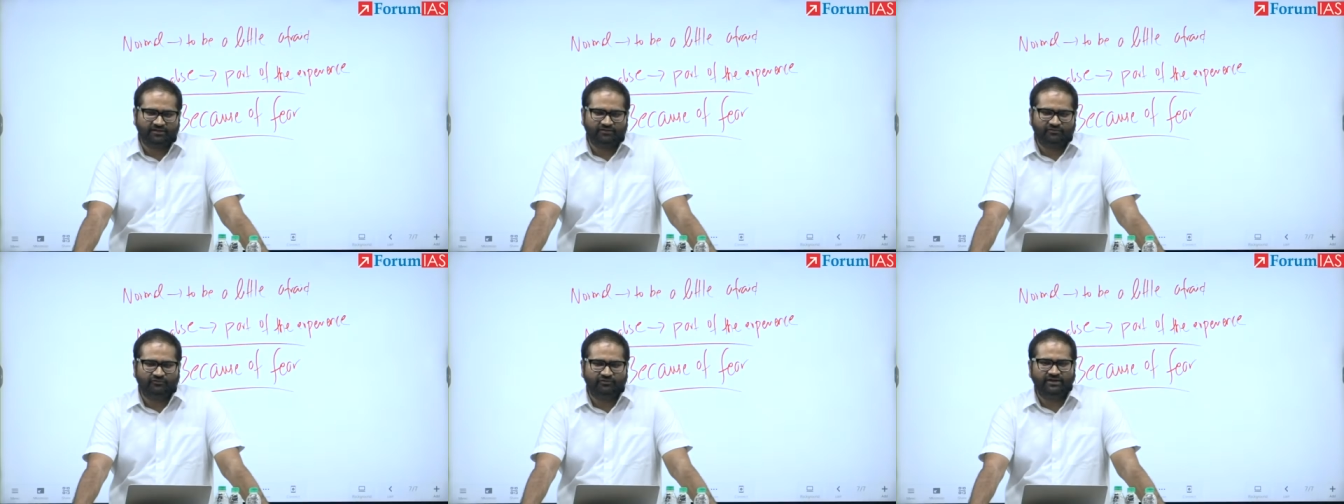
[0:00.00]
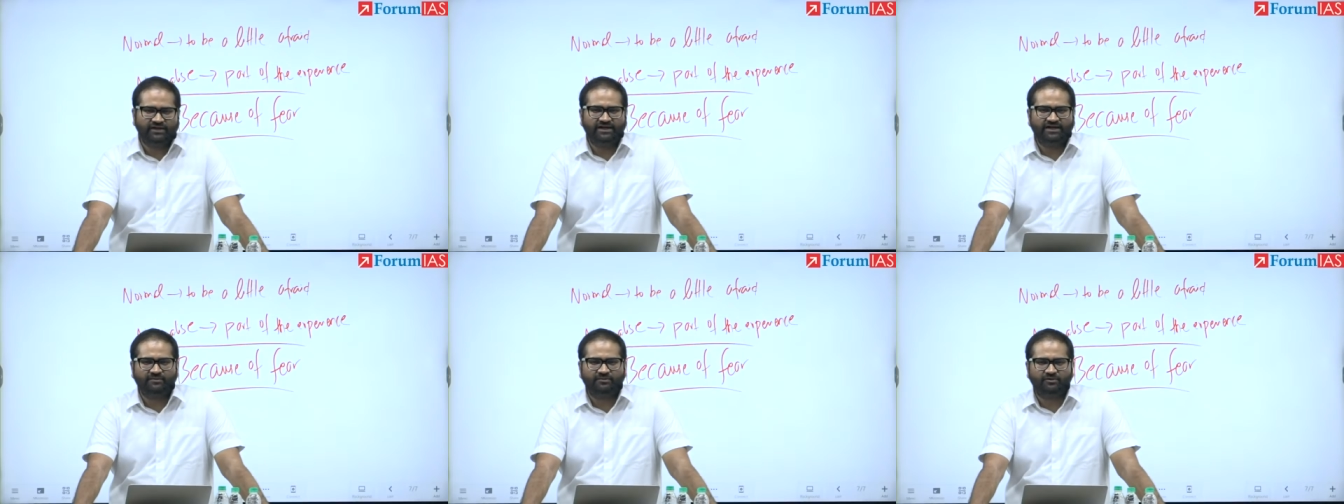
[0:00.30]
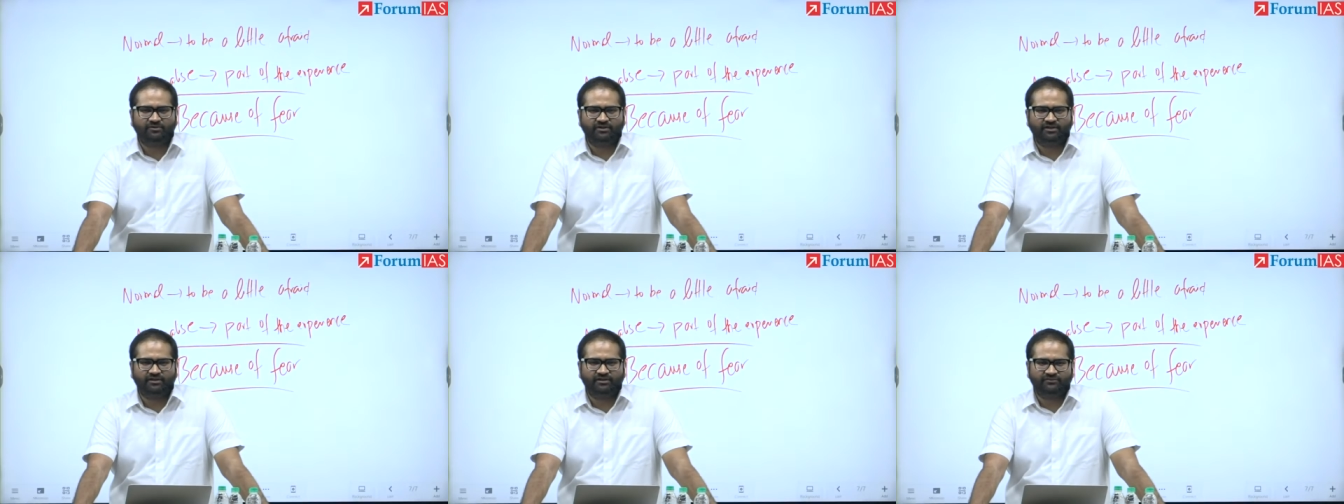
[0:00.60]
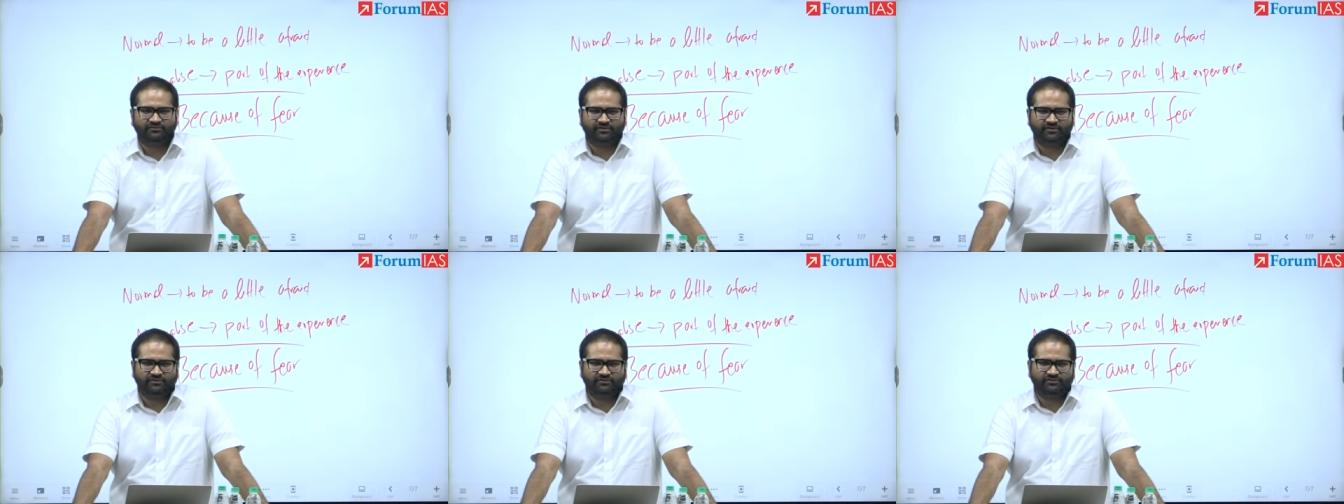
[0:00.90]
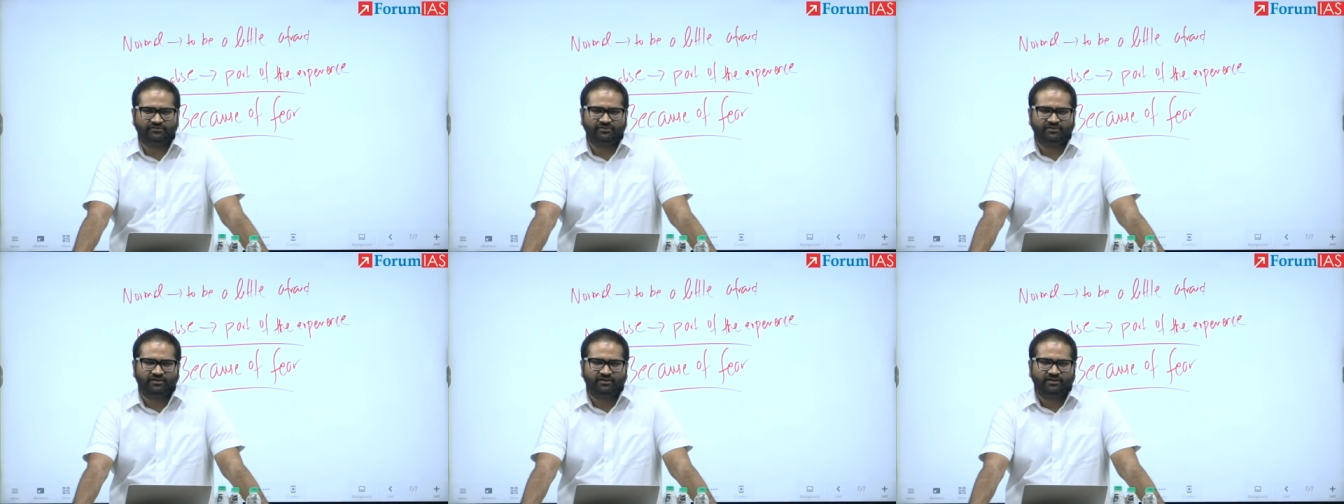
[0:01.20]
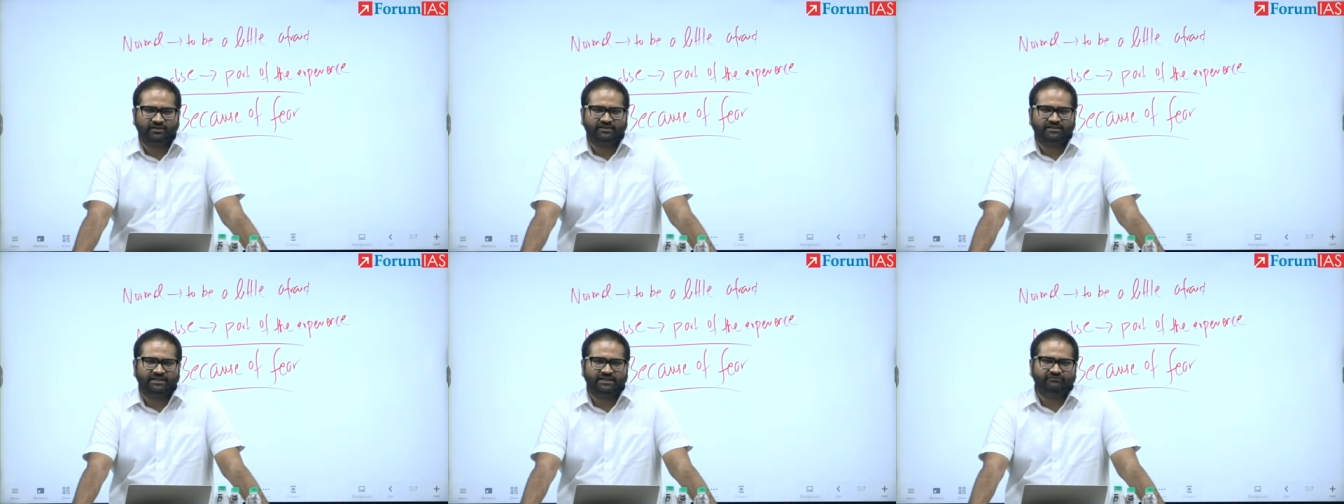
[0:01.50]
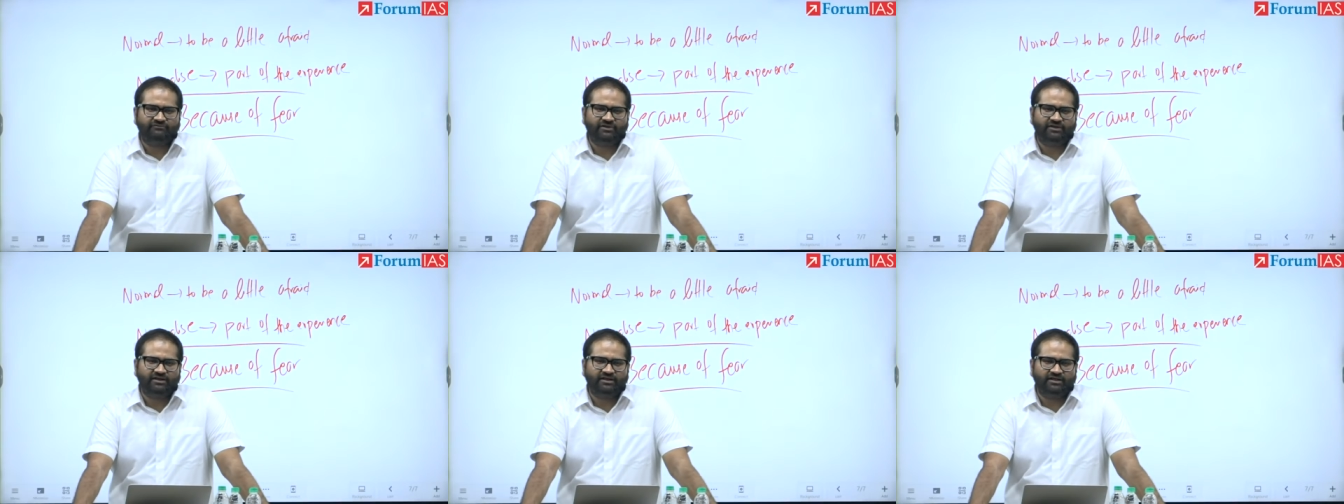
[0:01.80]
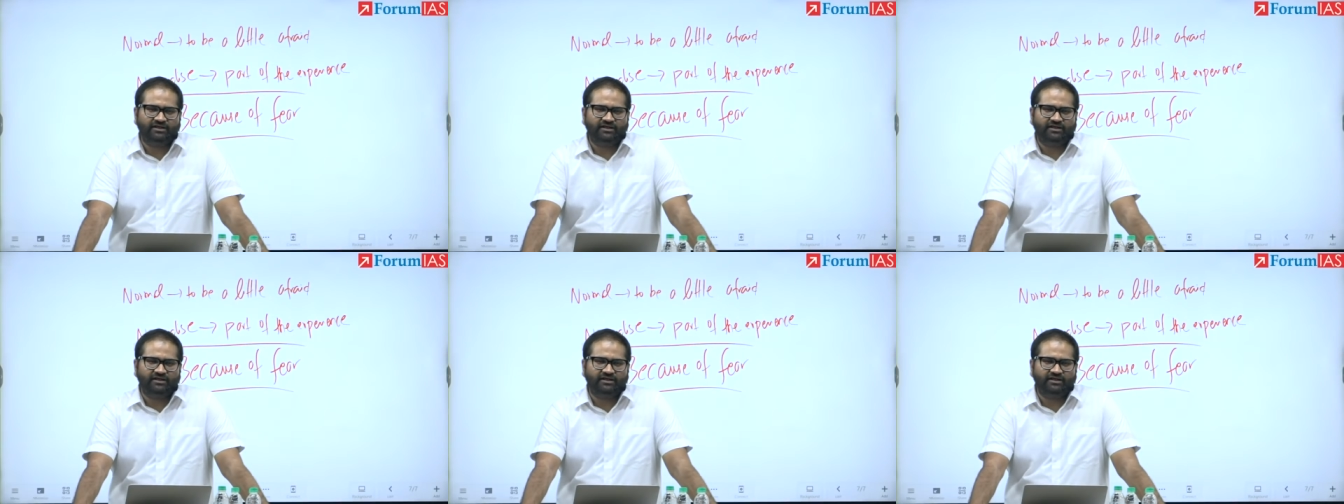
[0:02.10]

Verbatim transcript: worried about their results, they will